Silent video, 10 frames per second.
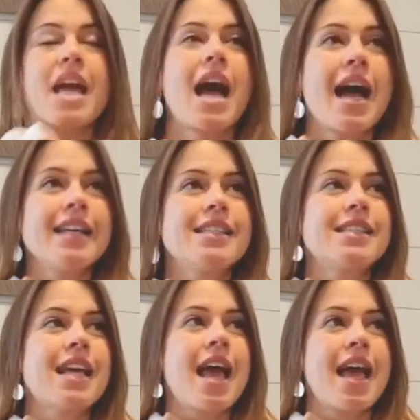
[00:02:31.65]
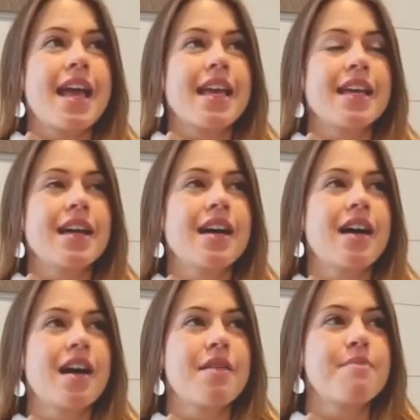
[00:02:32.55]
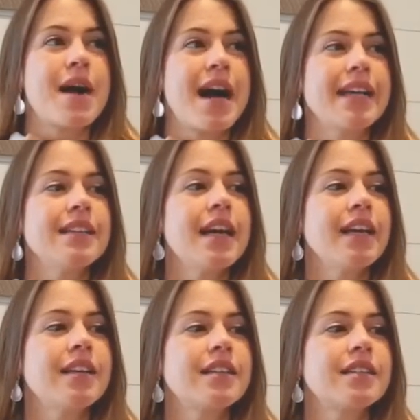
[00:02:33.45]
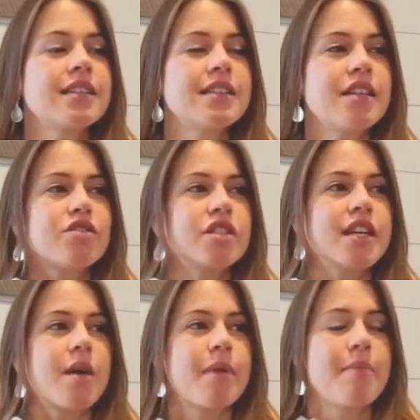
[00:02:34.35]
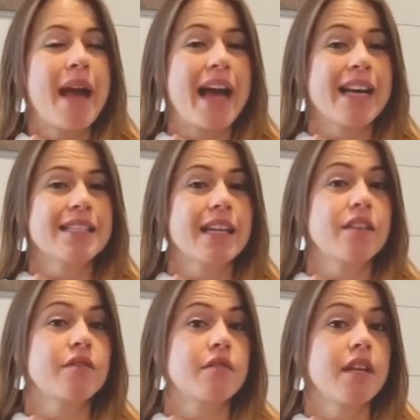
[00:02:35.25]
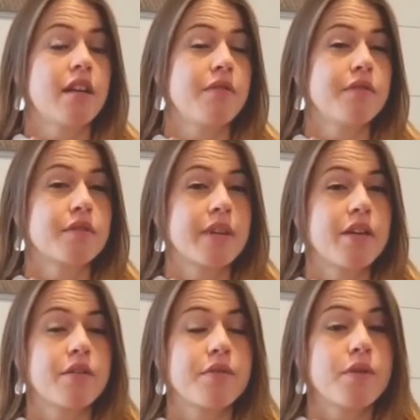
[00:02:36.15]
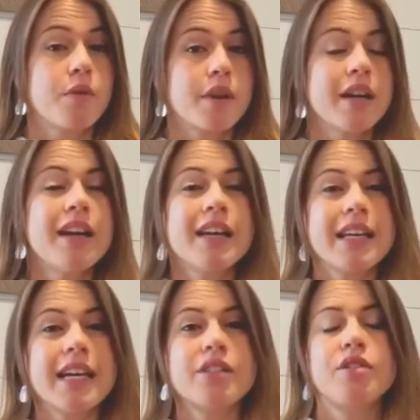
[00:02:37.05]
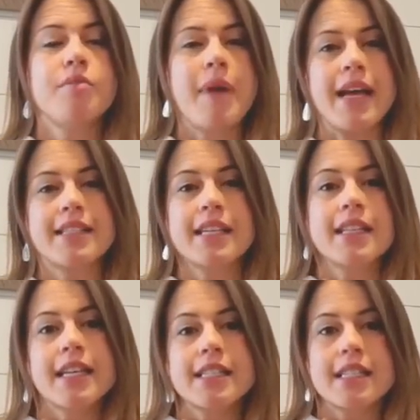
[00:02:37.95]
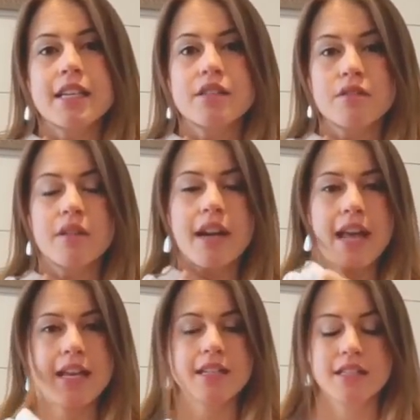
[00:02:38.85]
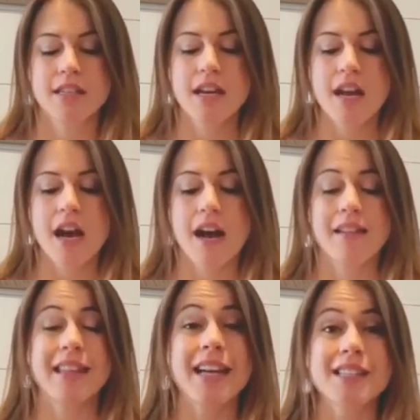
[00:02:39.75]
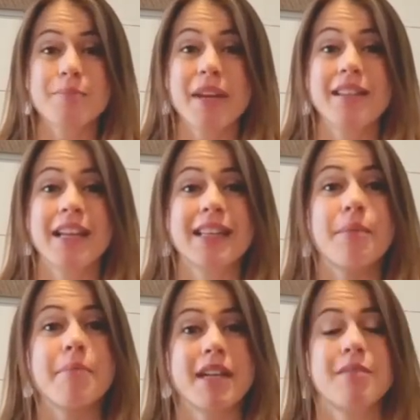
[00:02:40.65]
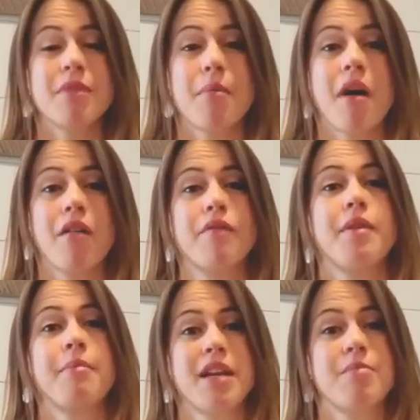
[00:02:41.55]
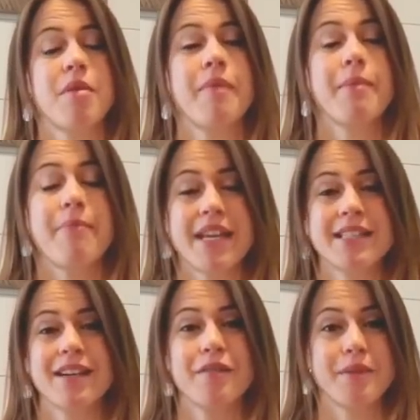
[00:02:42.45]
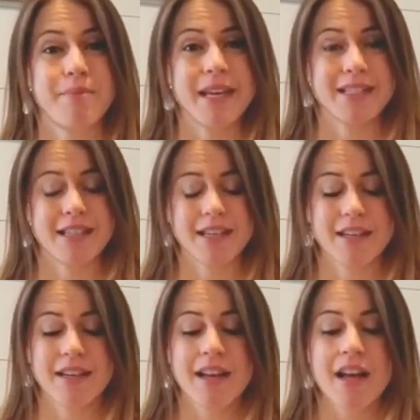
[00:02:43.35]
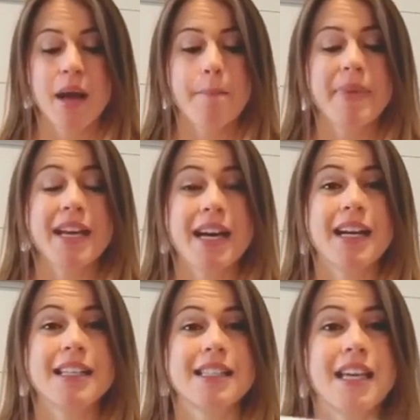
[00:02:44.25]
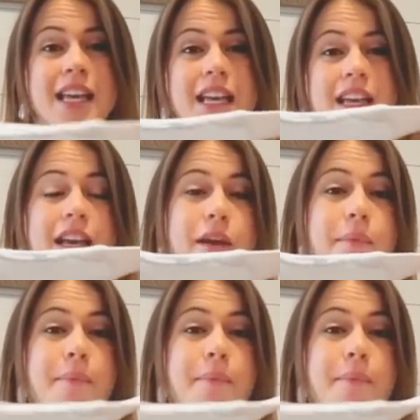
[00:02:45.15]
I say, buy, like, because they usually come in packs, like three or four, get 2 packs, get like 6 or 8. That's being like the minimum of the minimum, the basic of the basic, because they